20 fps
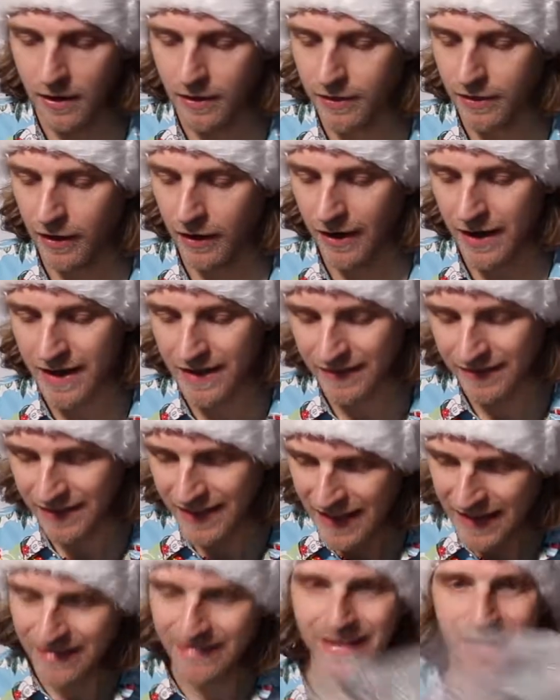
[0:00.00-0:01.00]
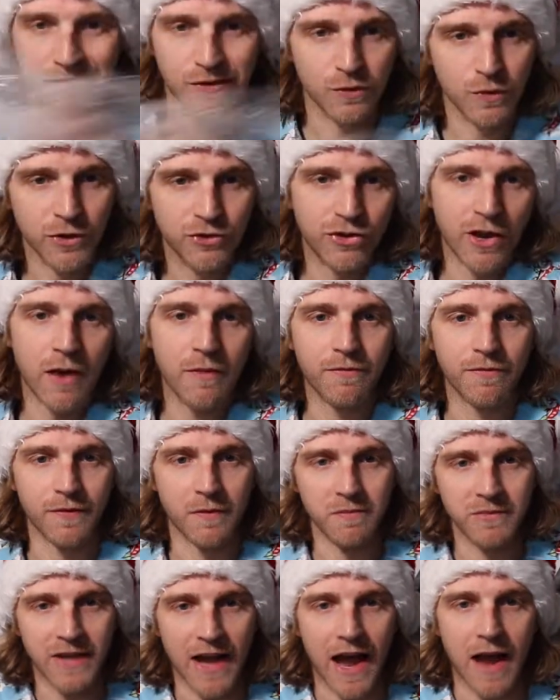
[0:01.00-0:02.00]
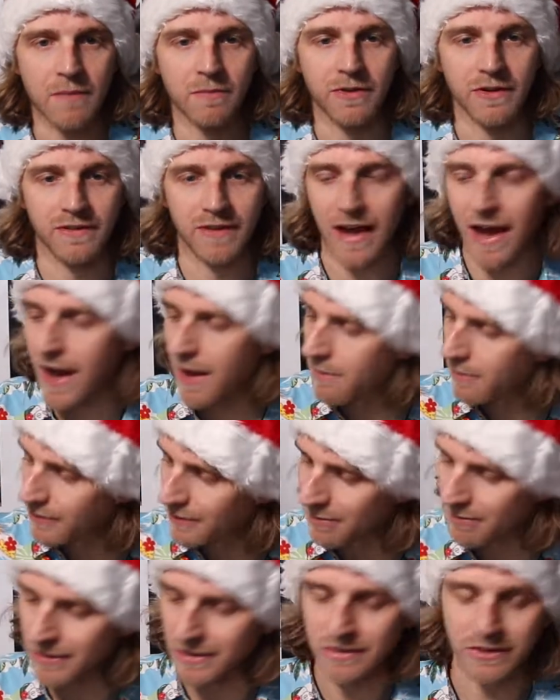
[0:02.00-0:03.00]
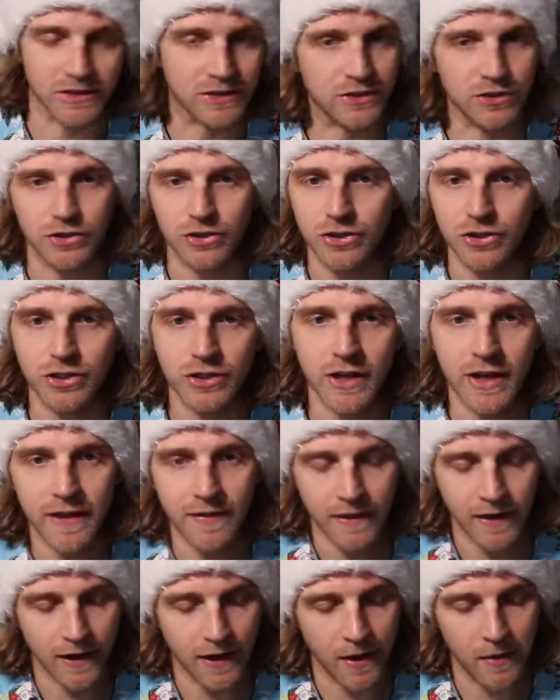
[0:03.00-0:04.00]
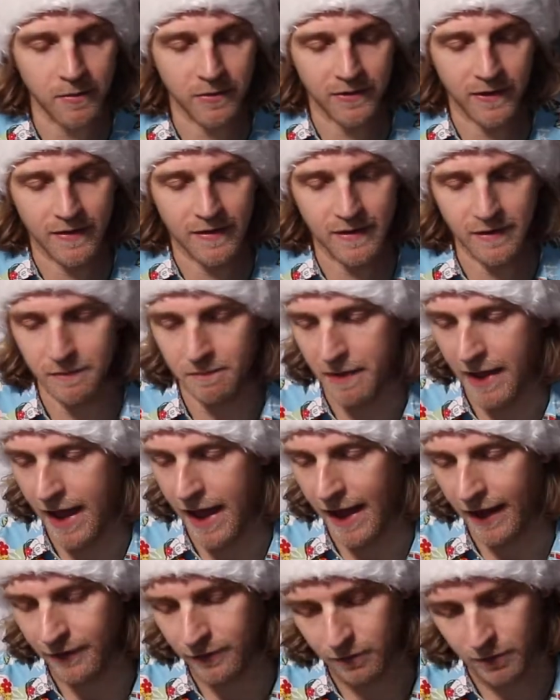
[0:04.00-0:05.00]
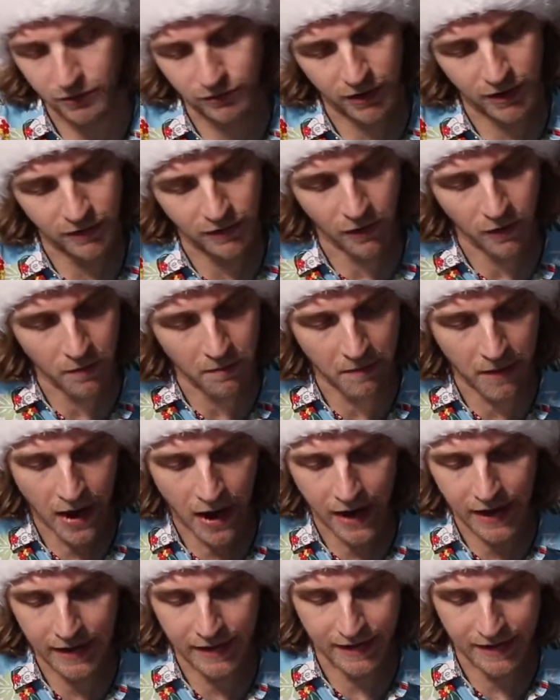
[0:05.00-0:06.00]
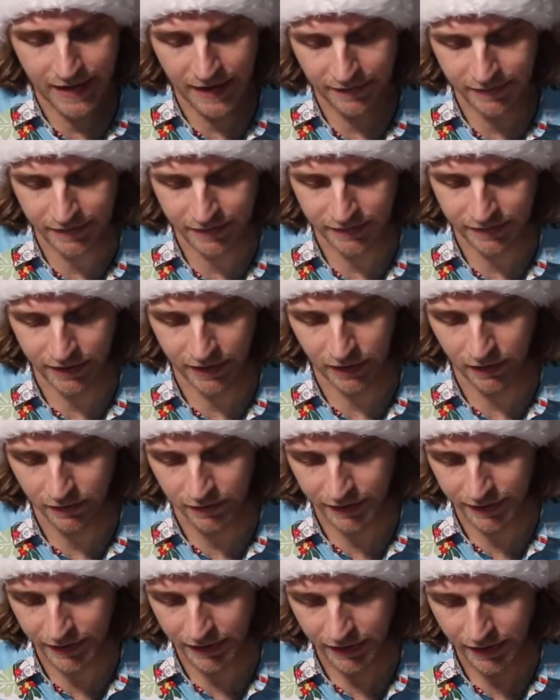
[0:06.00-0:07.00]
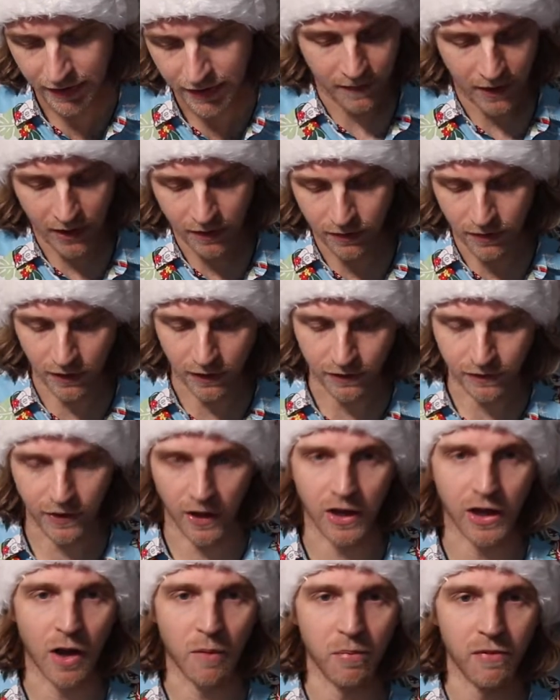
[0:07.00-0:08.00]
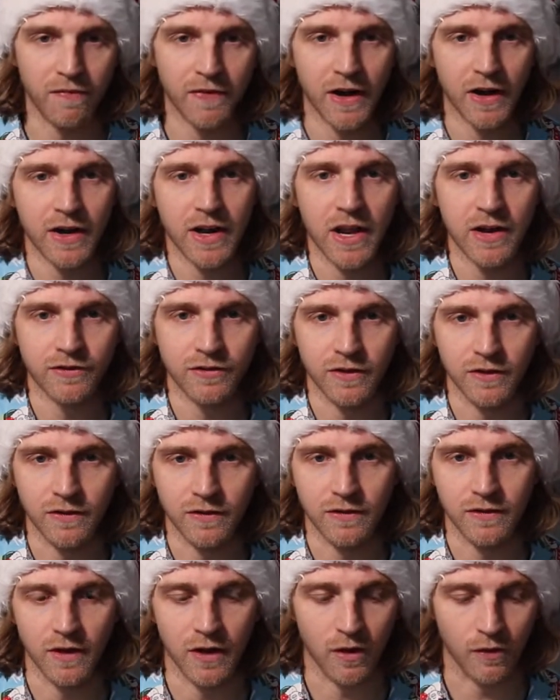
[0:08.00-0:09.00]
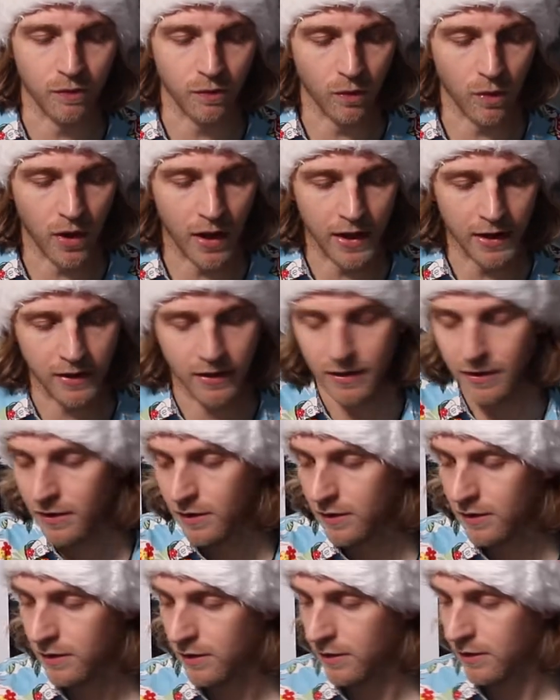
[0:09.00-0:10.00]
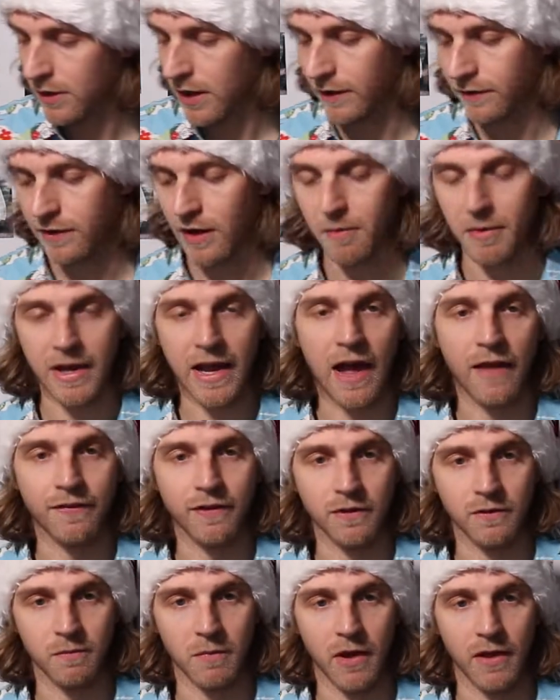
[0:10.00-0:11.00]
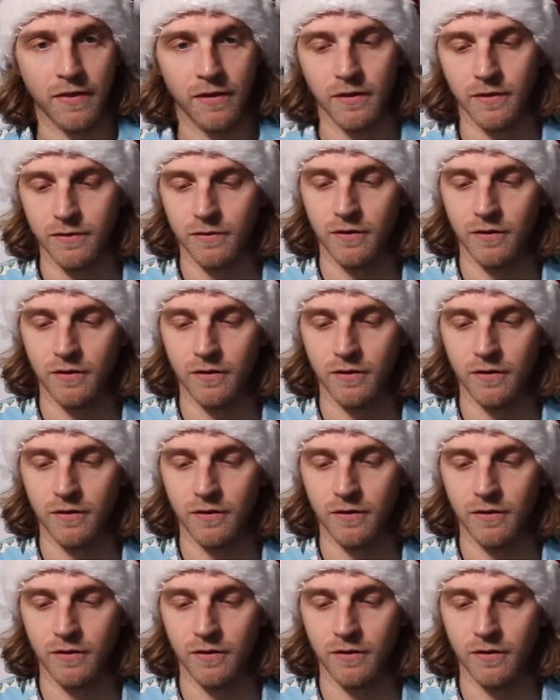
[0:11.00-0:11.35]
There is things that switch up from time to time. There's a bunch of shit that comes in these packs, which I don't mind necessarily. There's a couple variations of what has coming out this month.